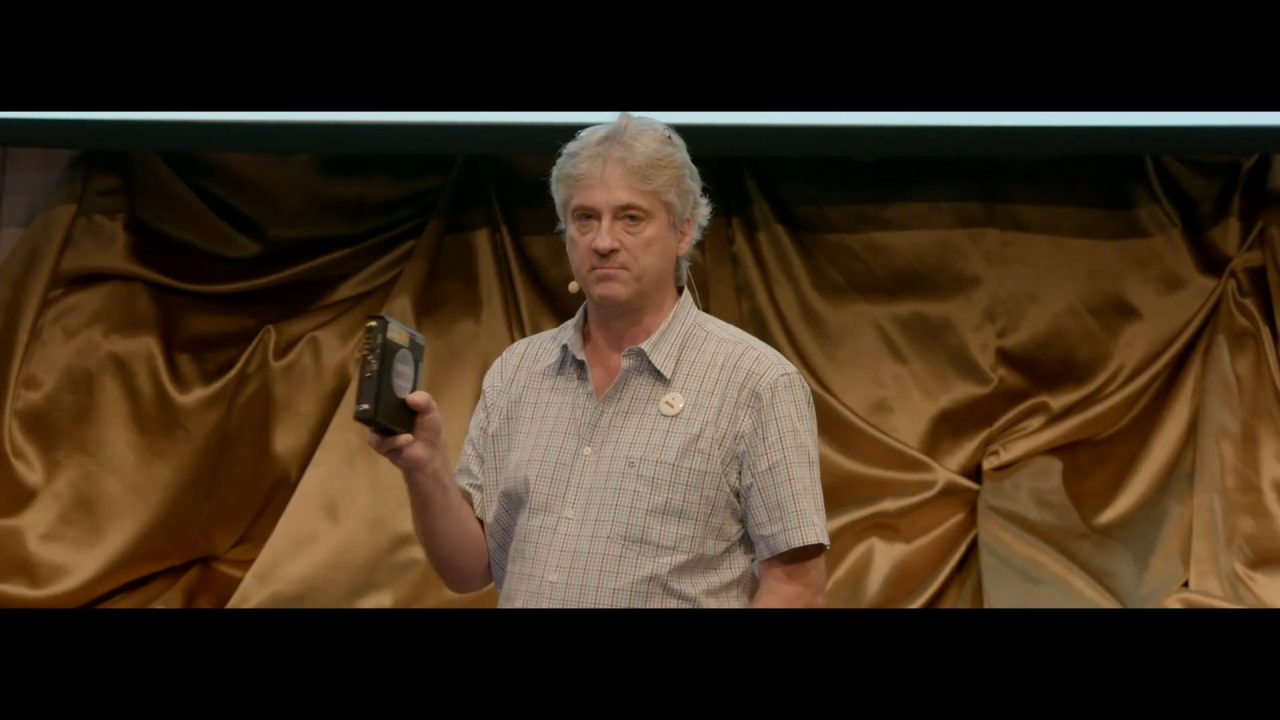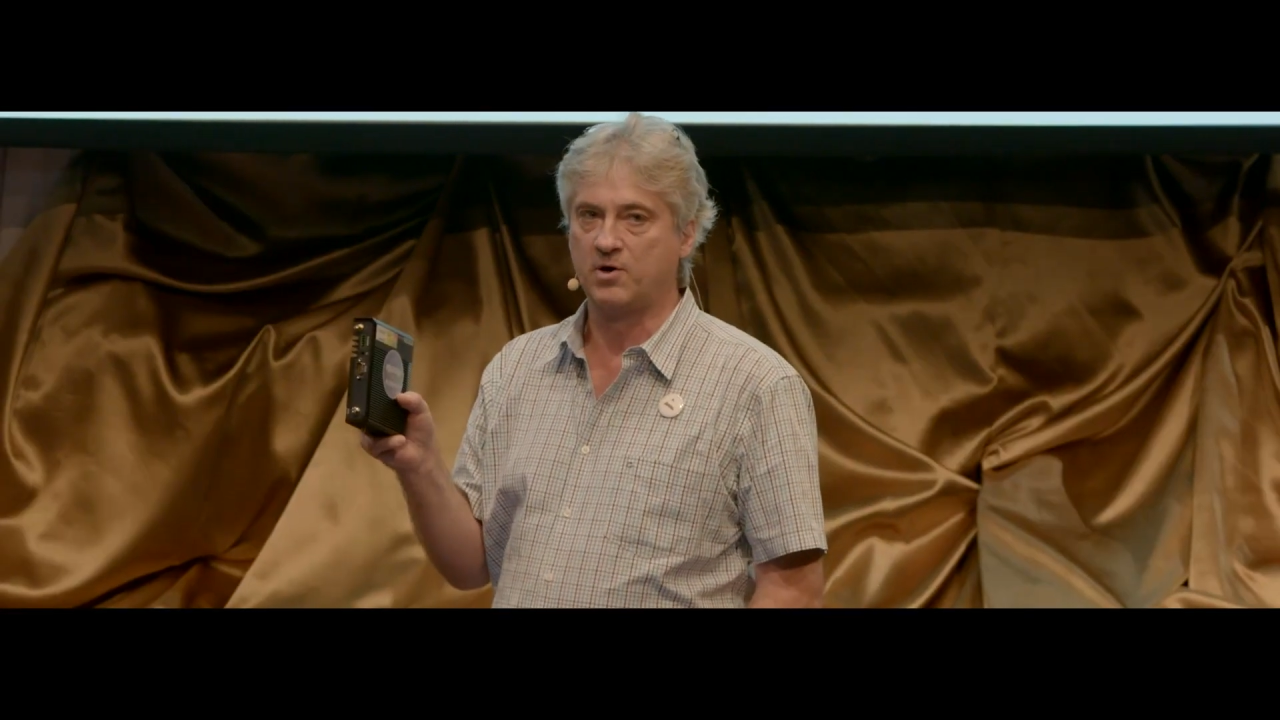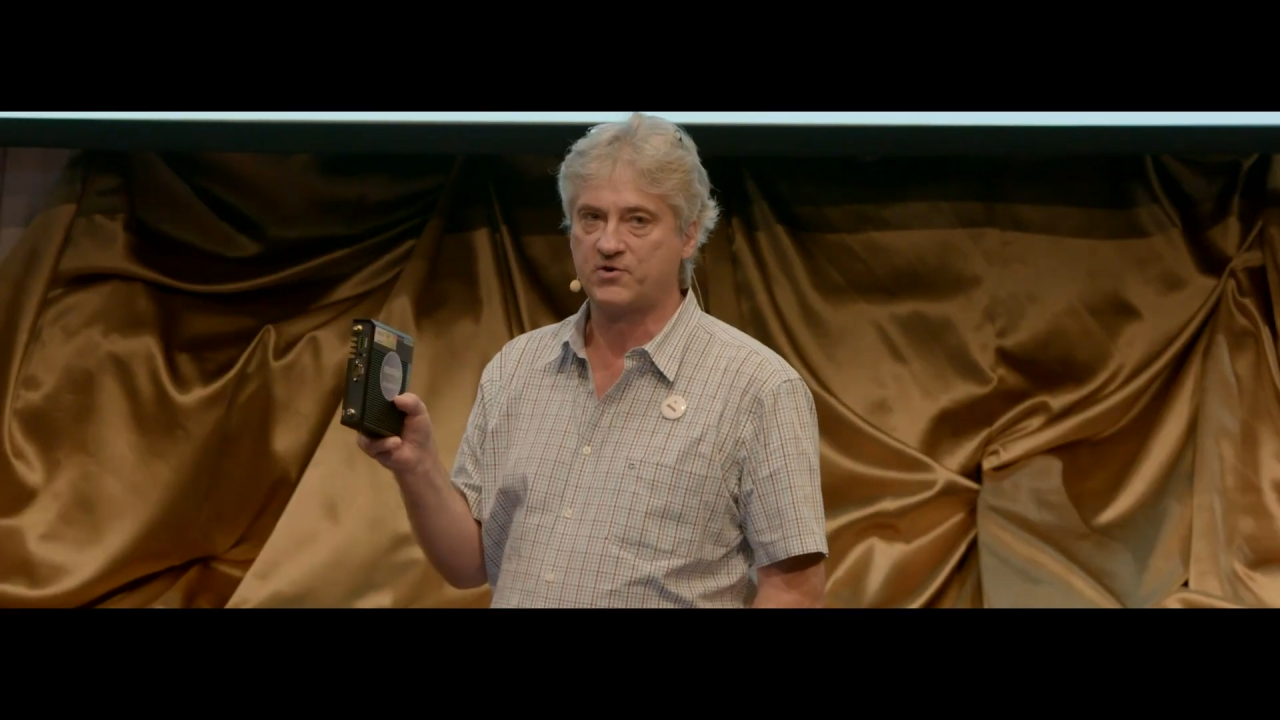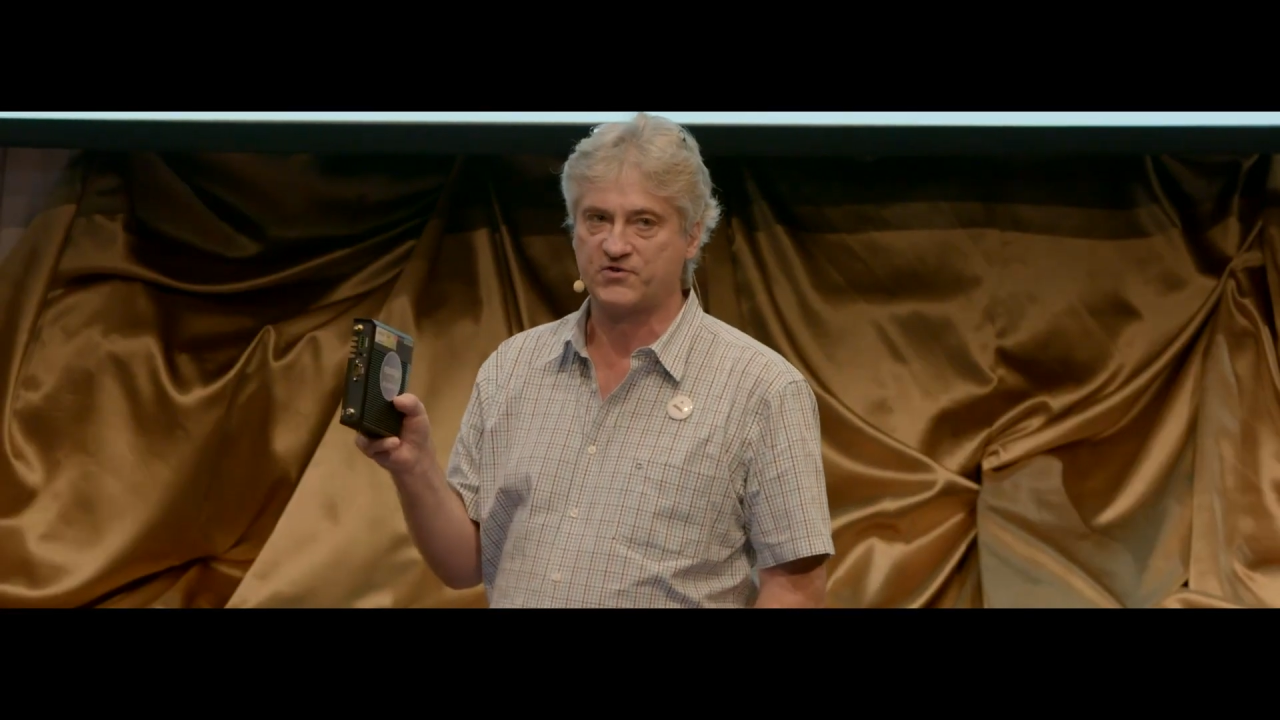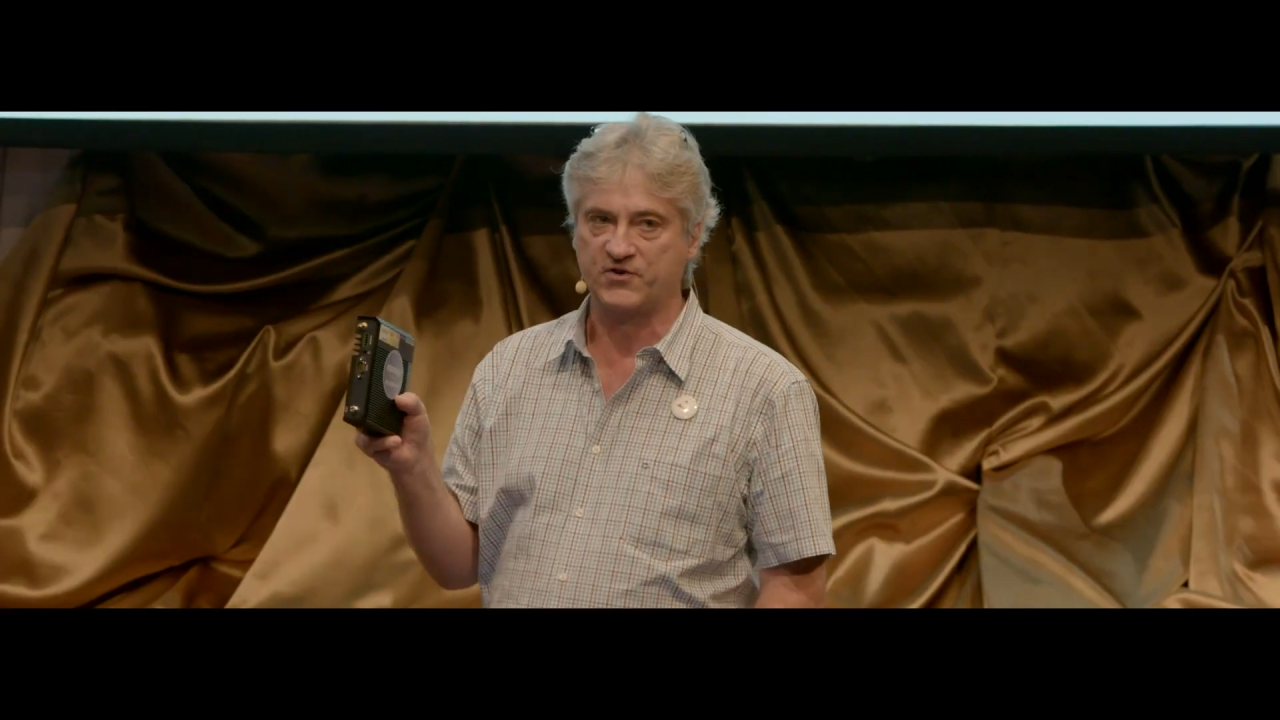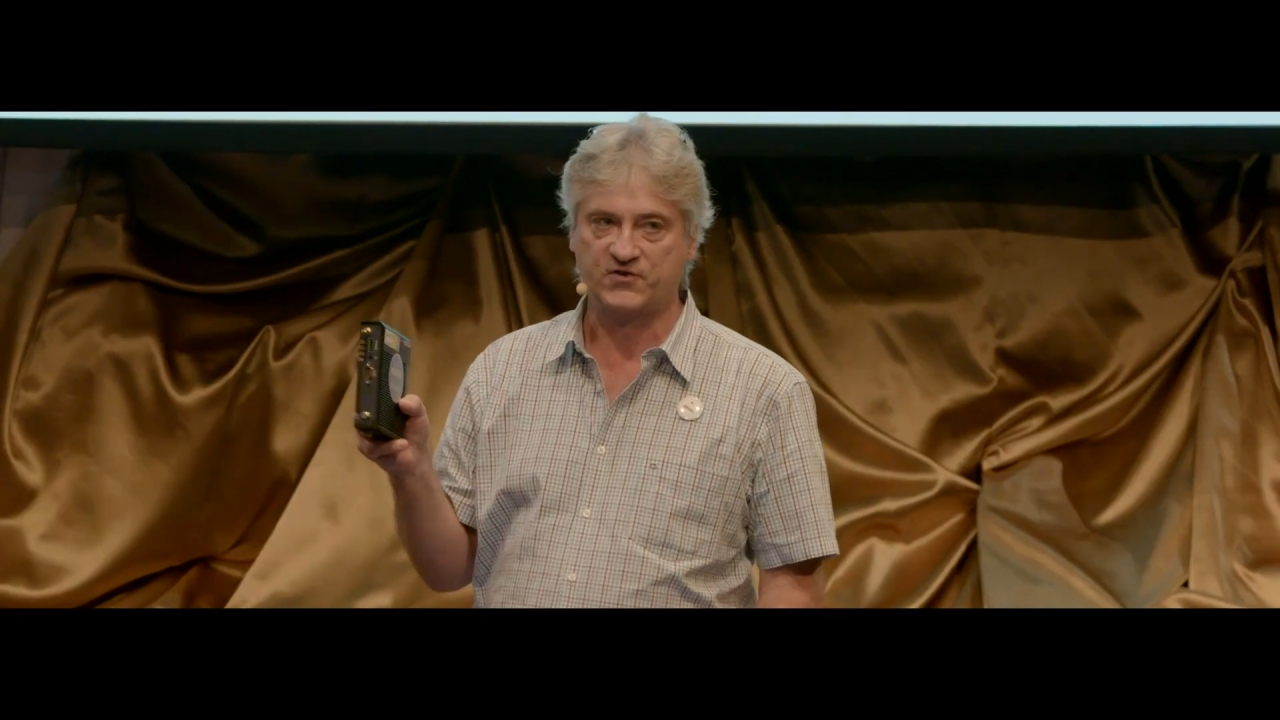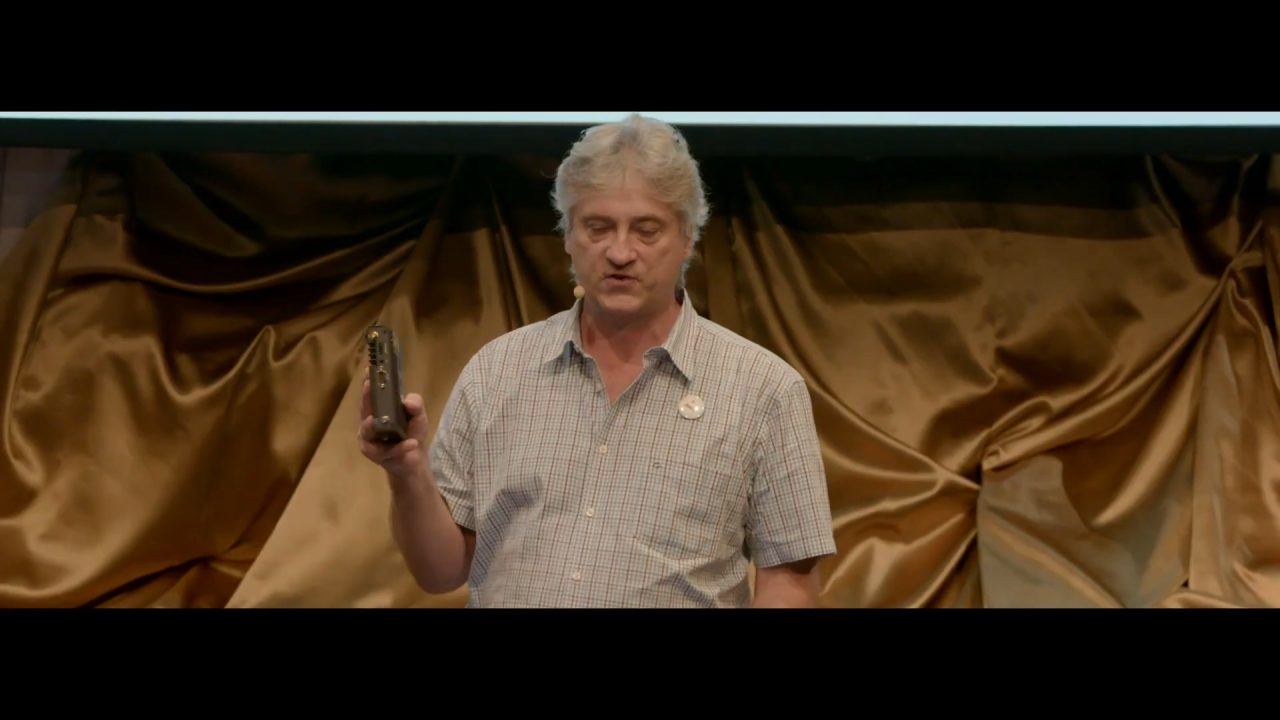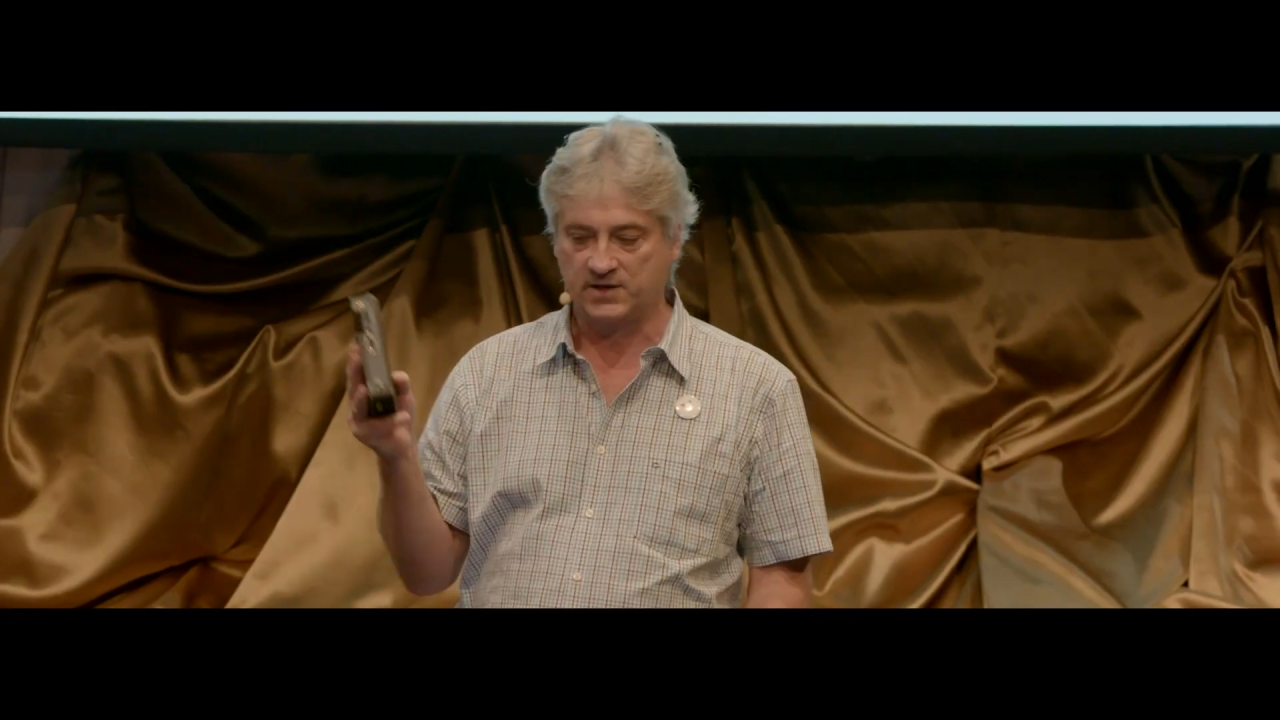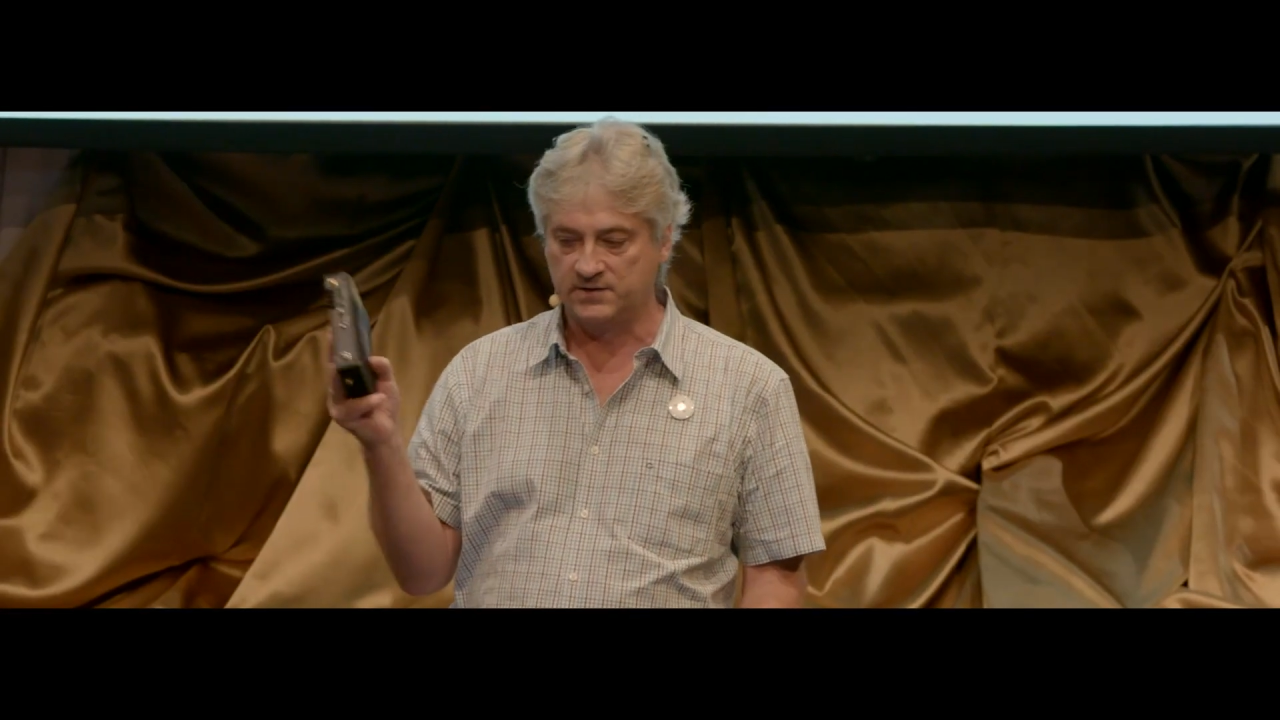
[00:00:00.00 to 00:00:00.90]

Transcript: boxes